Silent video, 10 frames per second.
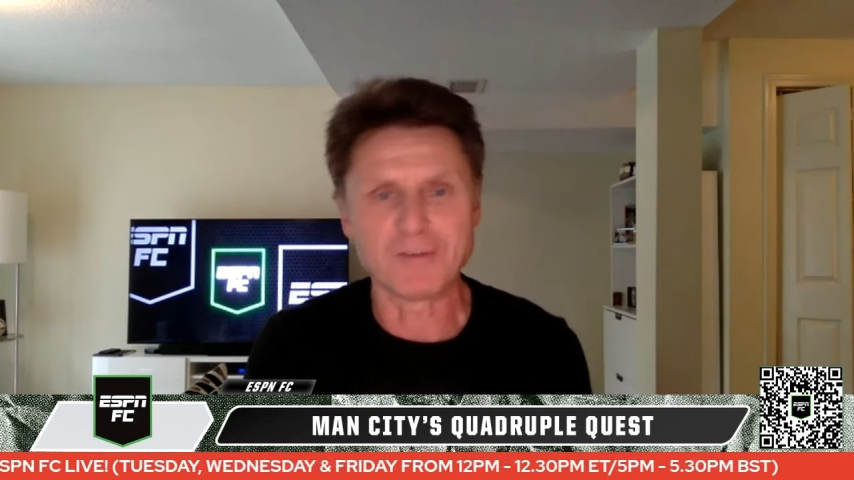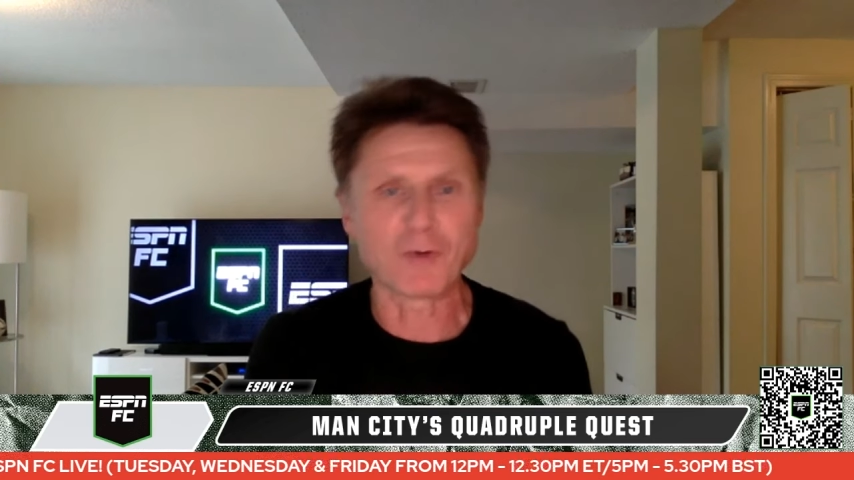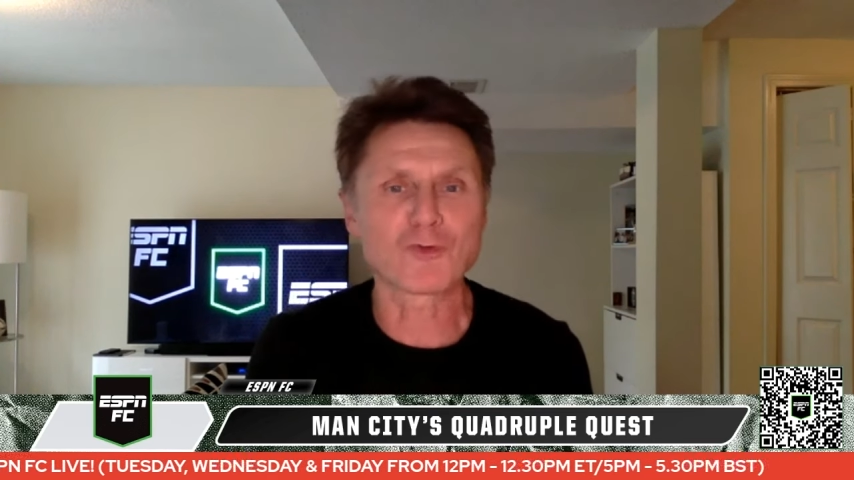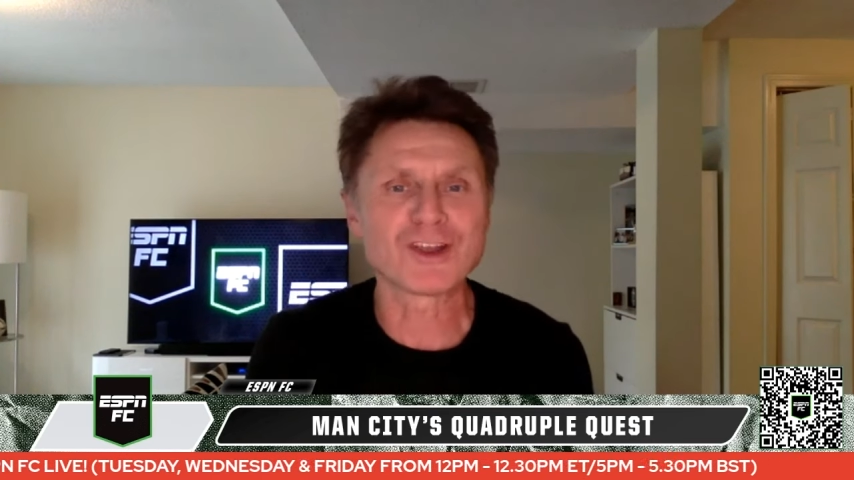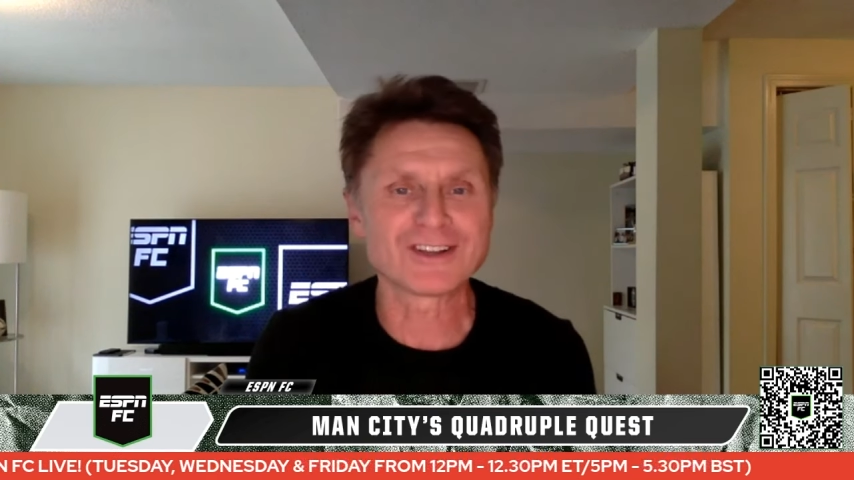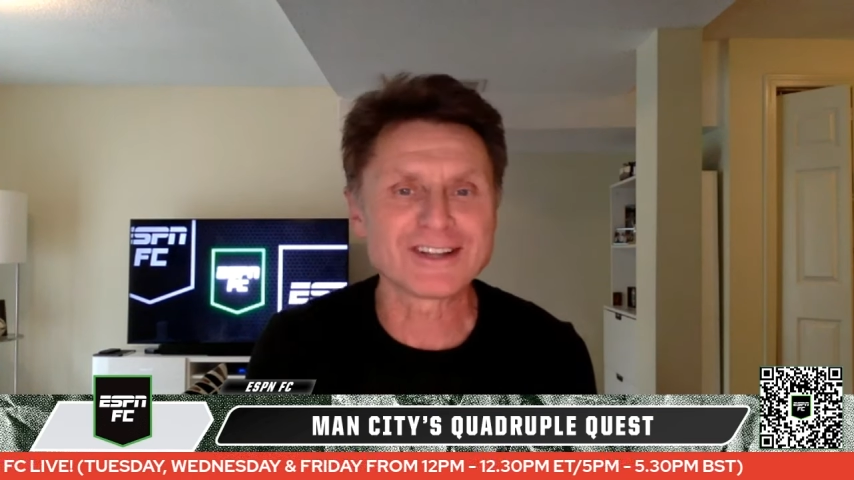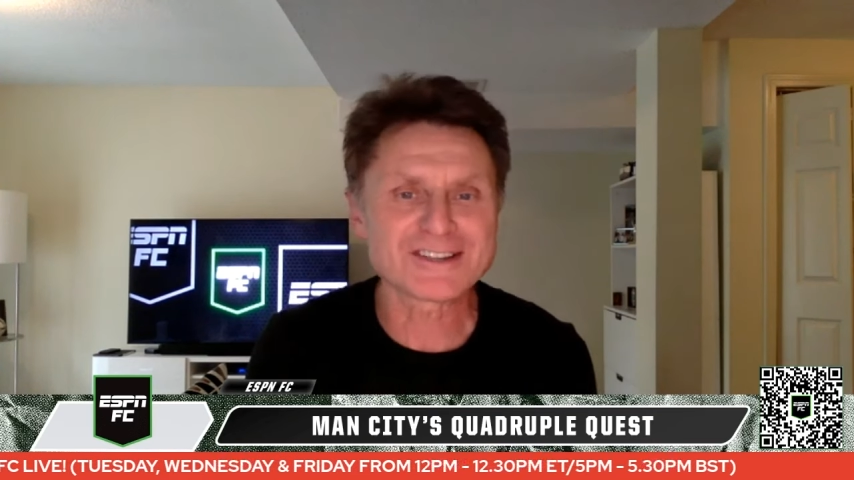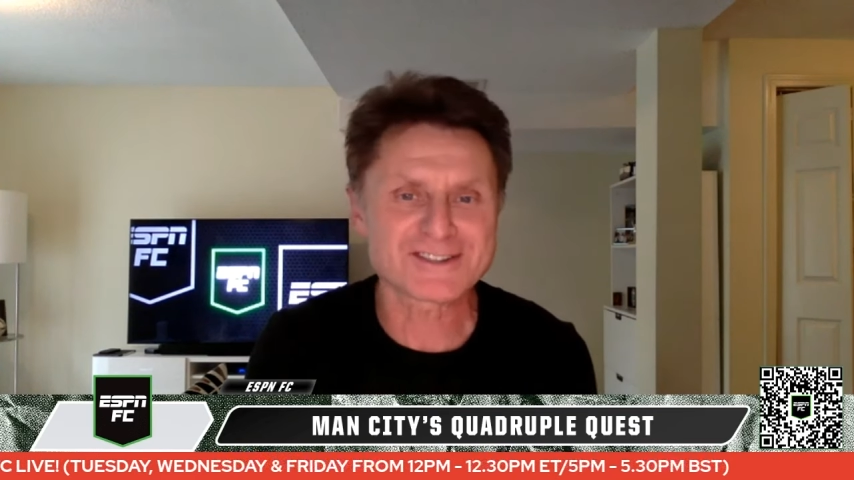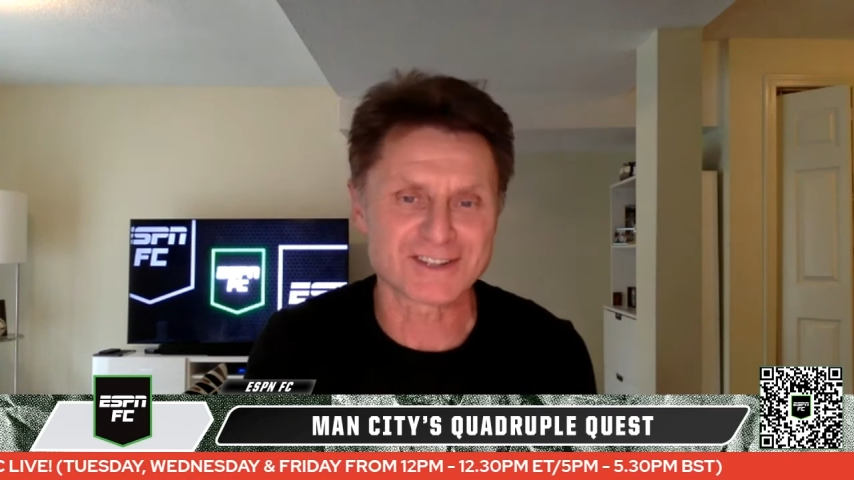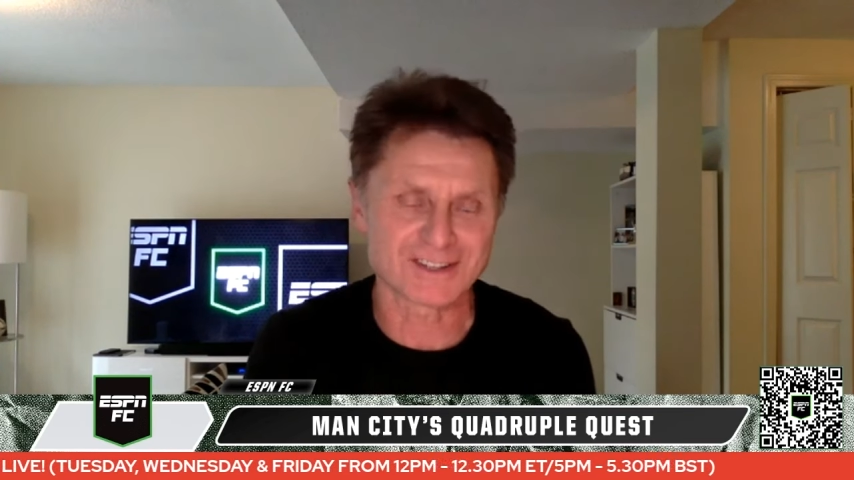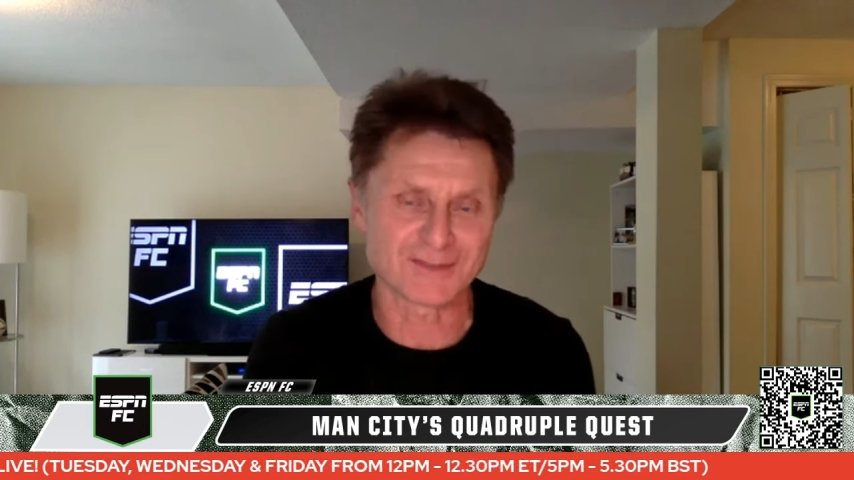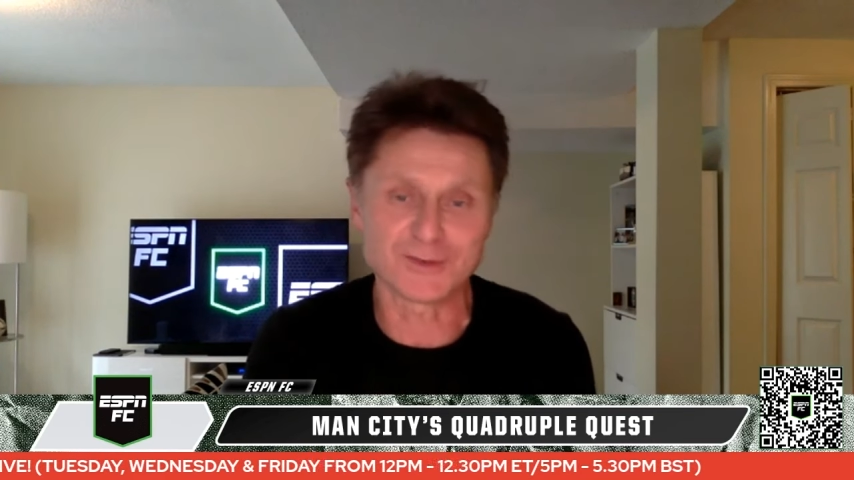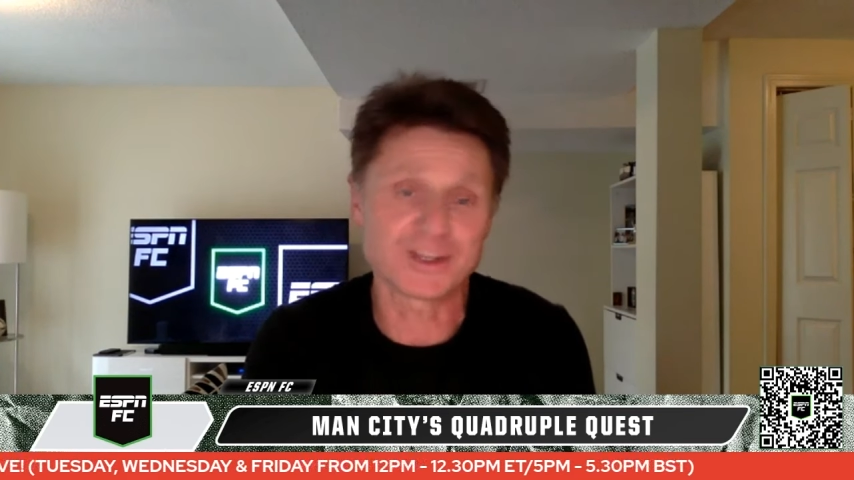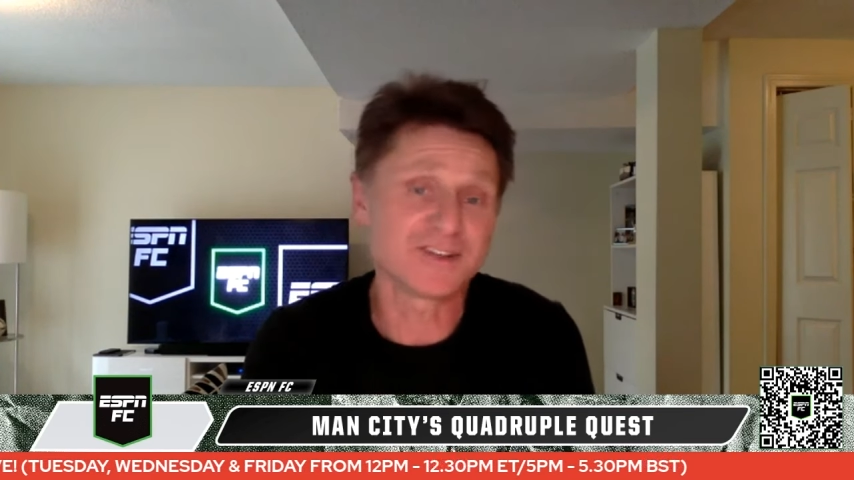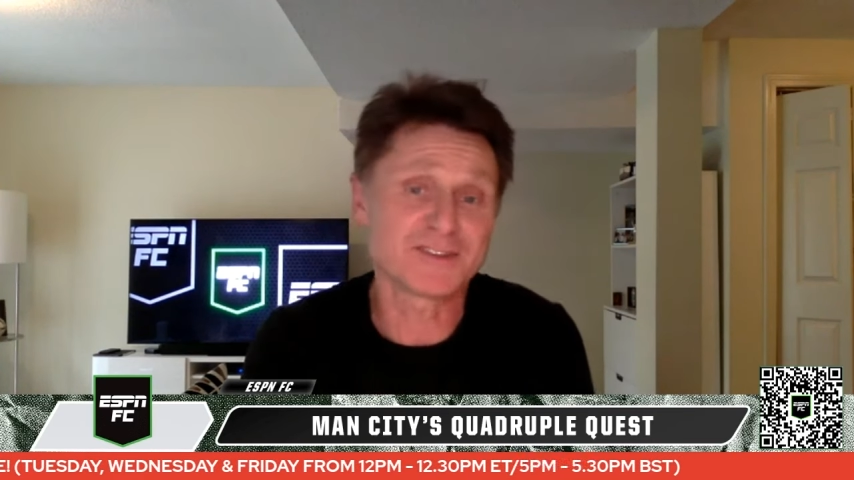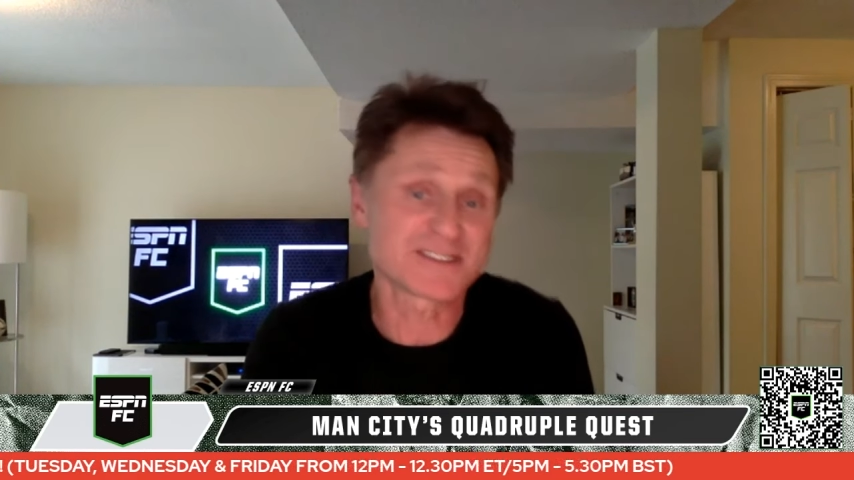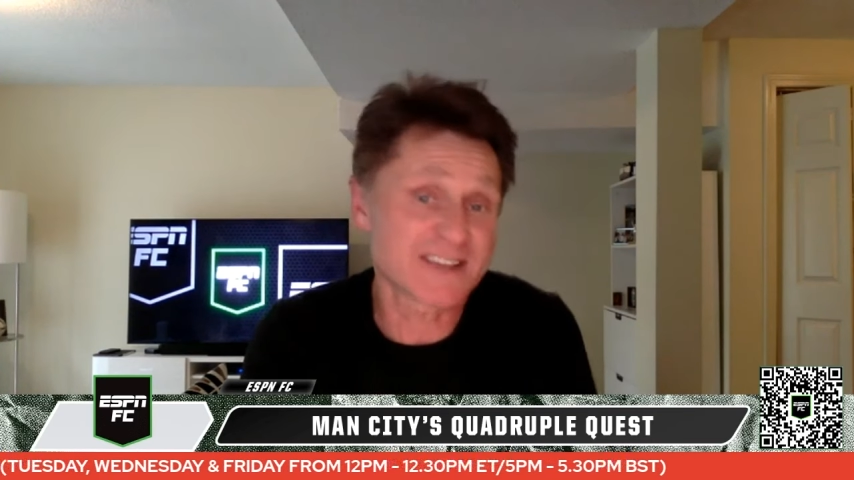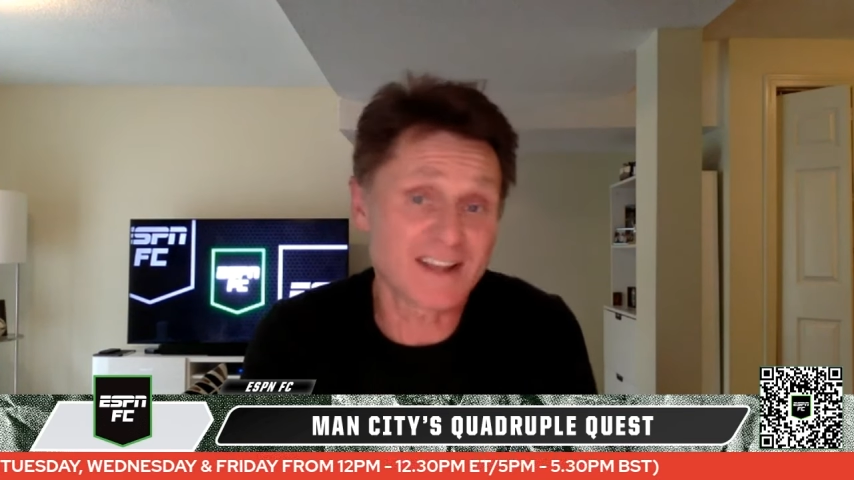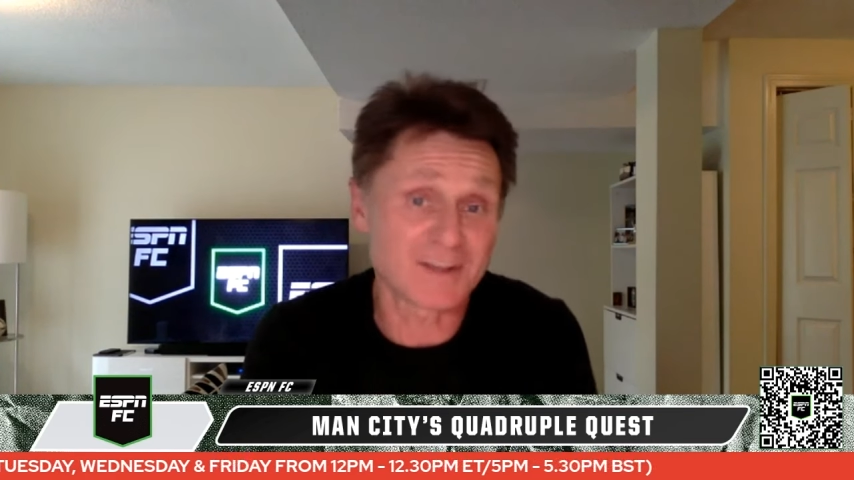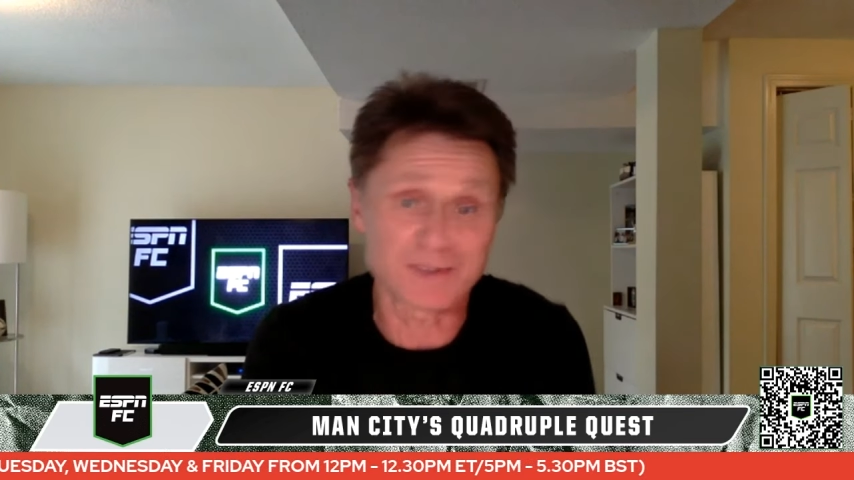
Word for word: more realistic, if you can even say that,